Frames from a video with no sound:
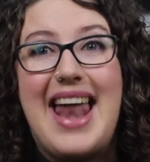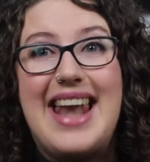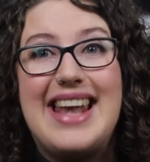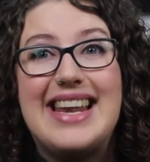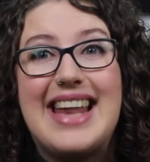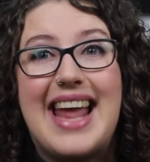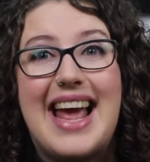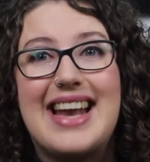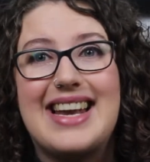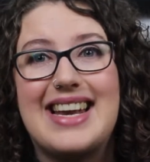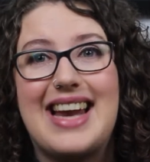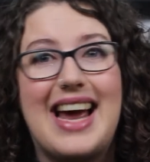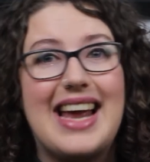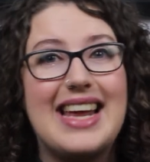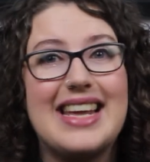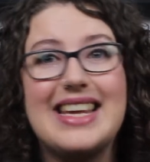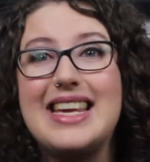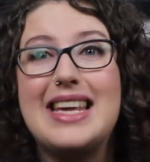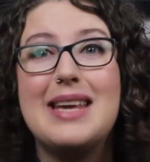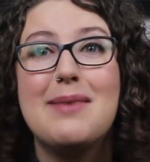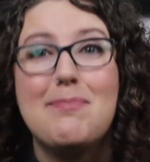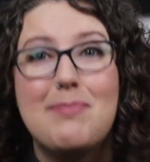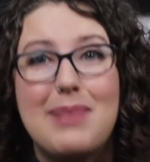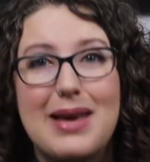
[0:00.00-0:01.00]
And yet, I
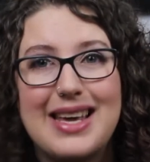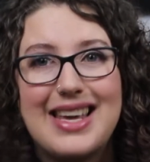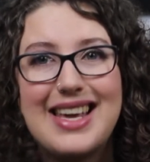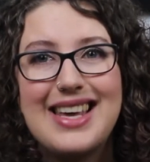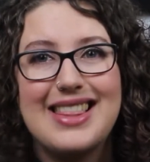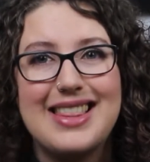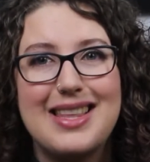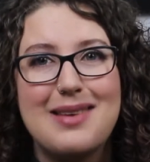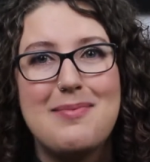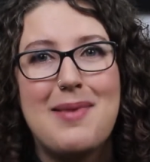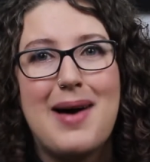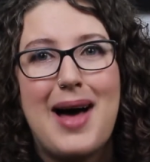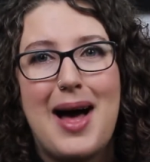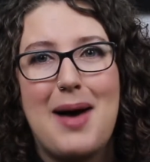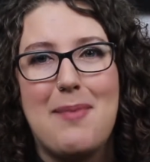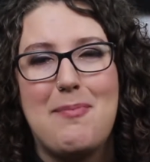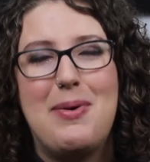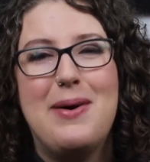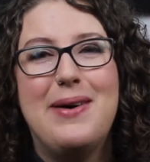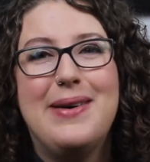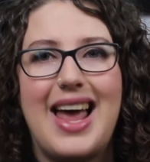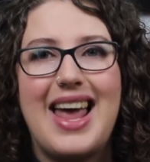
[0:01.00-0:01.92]
keep picking them up.